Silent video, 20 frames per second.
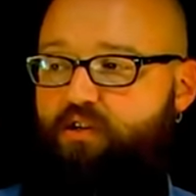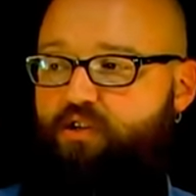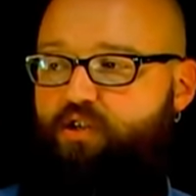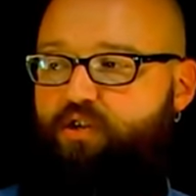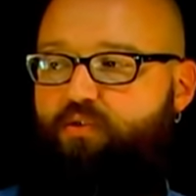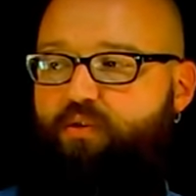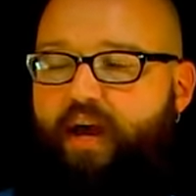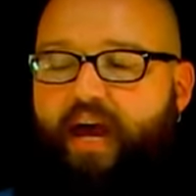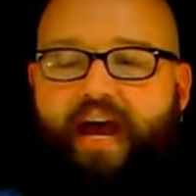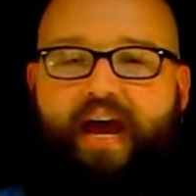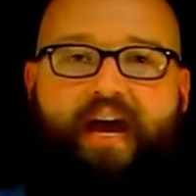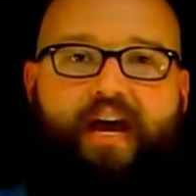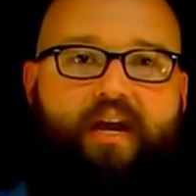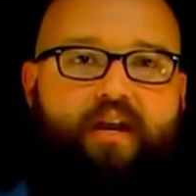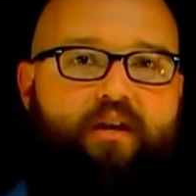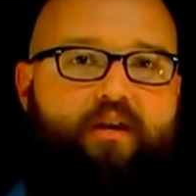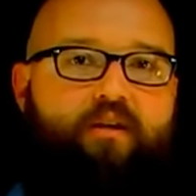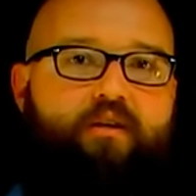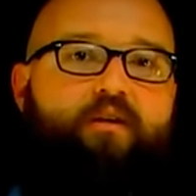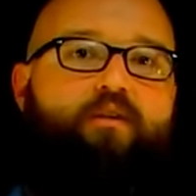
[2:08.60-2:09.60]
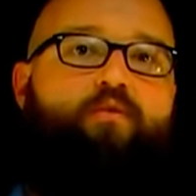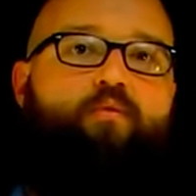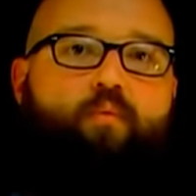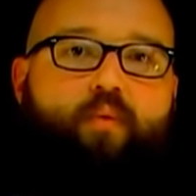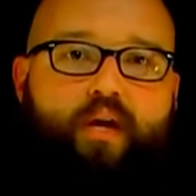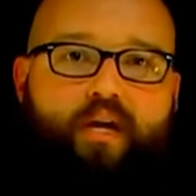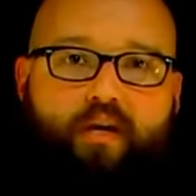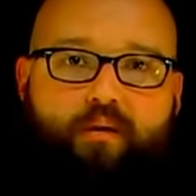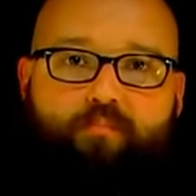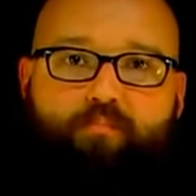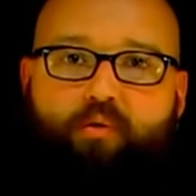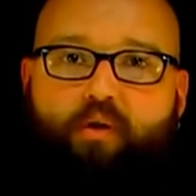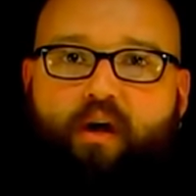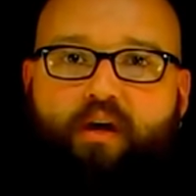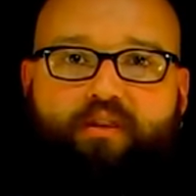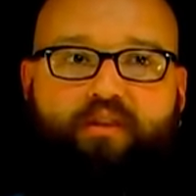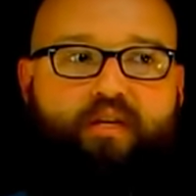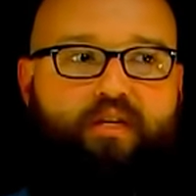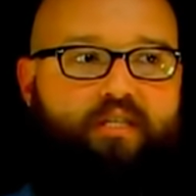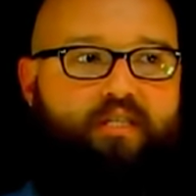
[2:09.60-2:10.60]
to N, we could
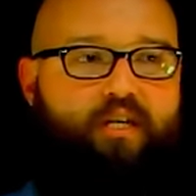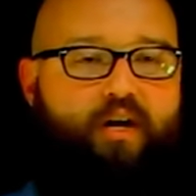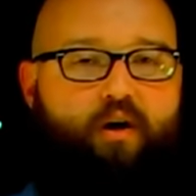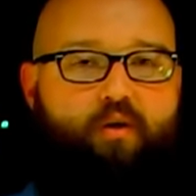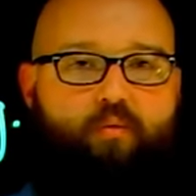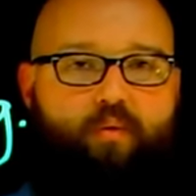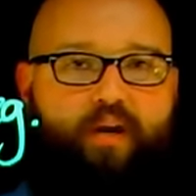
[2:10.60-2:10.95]
plot this out.